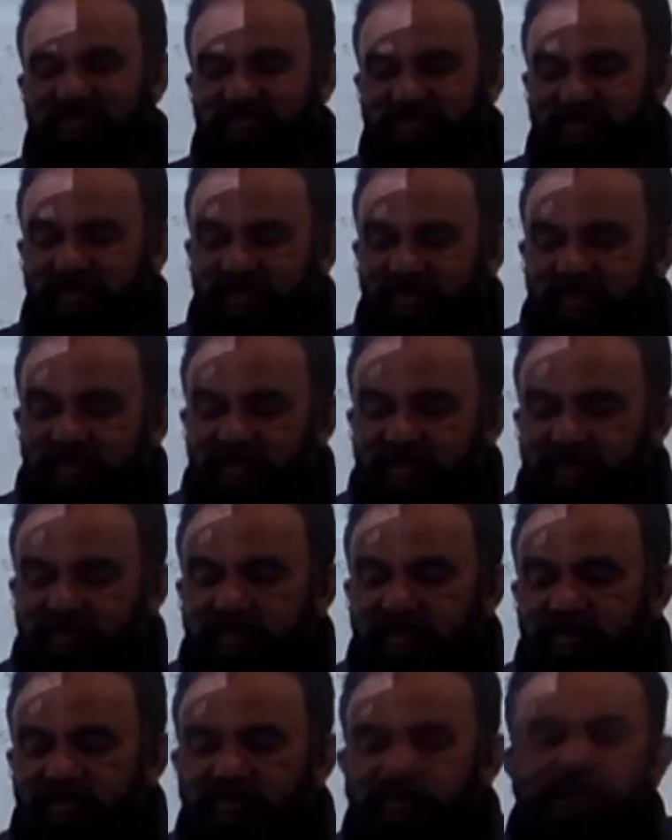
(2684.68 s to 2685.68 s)
Okay.
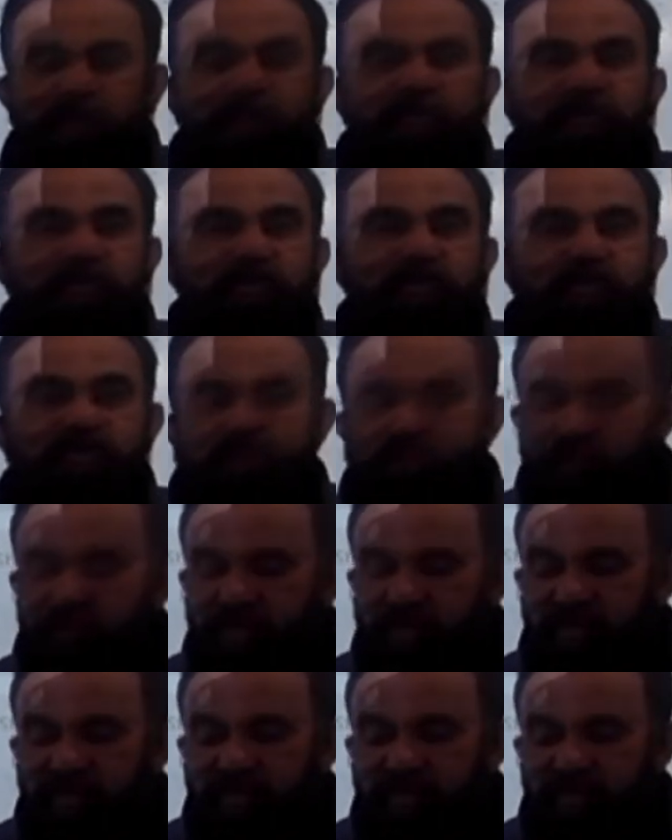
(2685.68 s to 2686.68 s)

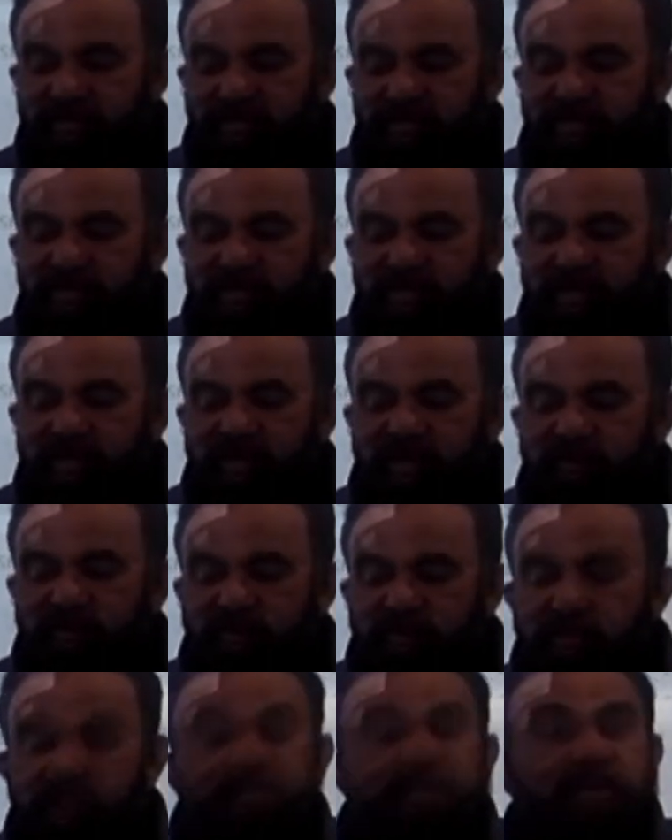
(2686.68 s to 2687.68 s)
5.26 is the time
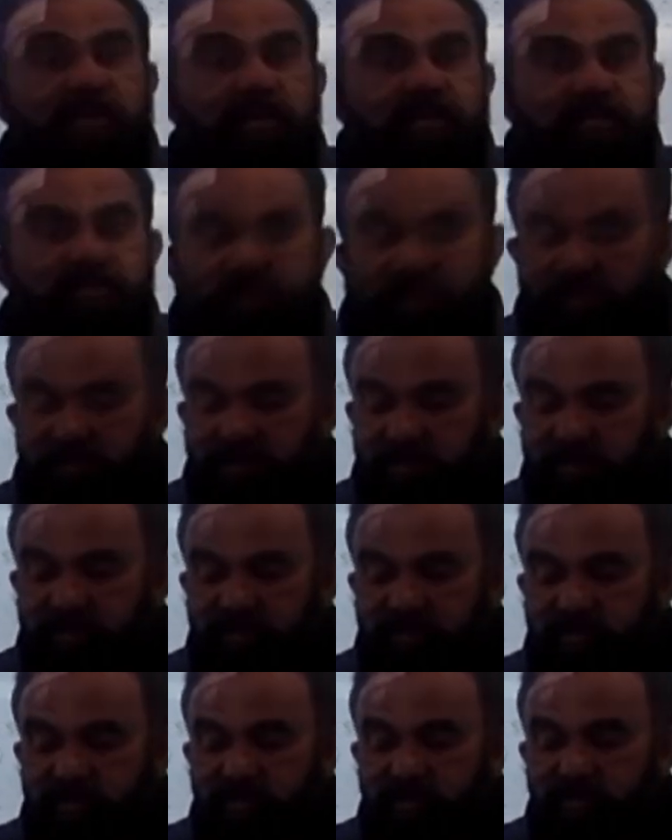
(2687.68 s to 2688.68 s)
for 10
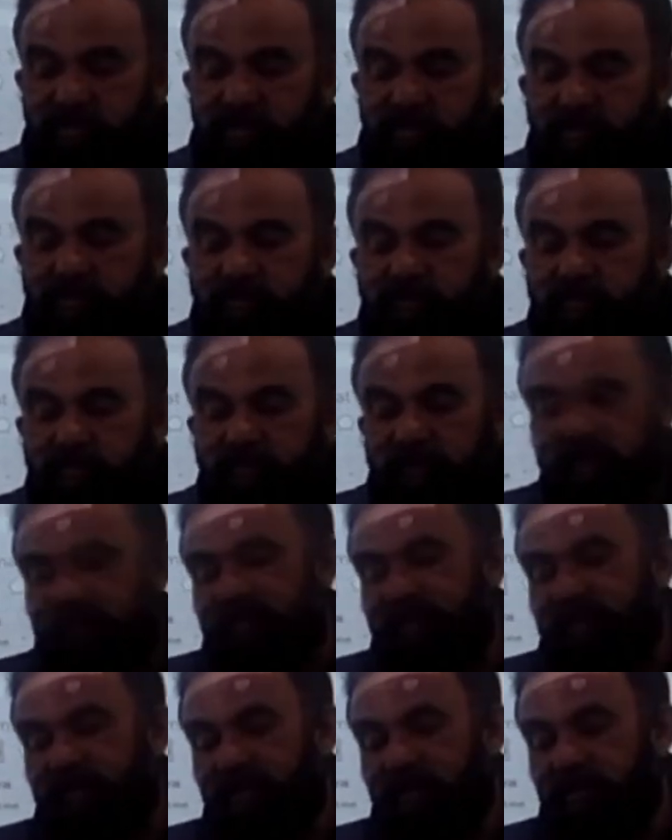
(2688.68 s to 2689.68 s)
oscillations. And
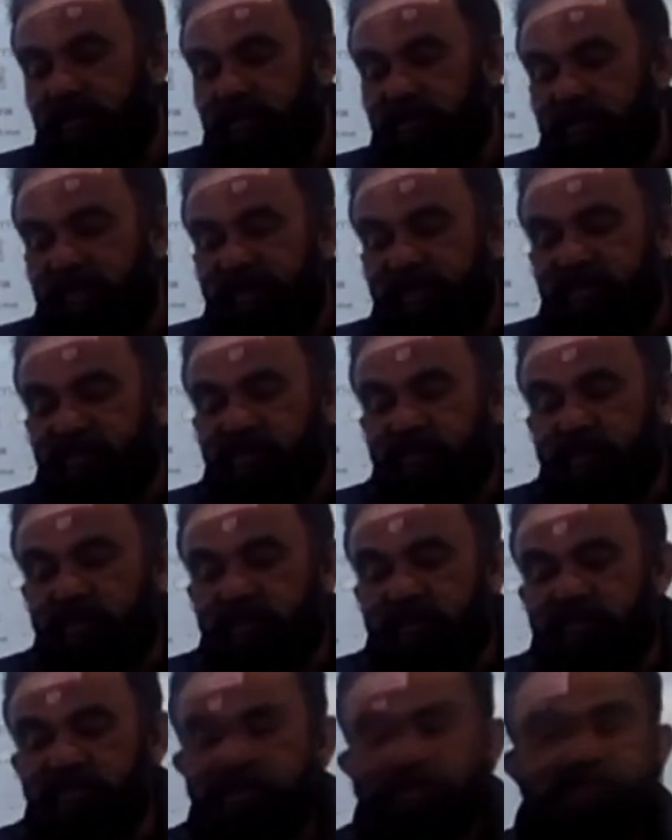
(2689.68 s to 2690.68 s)
then the next column
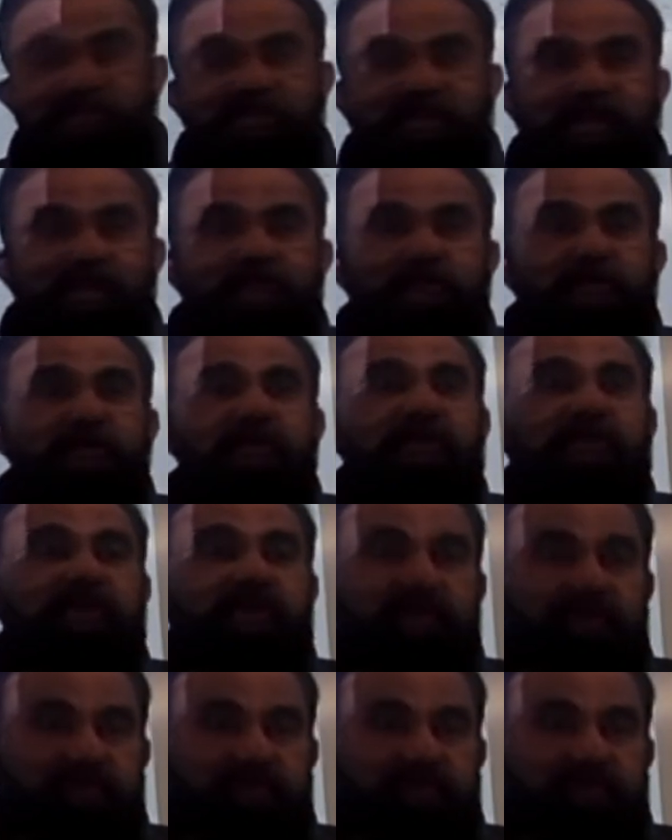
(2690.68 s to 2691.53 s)
says time period.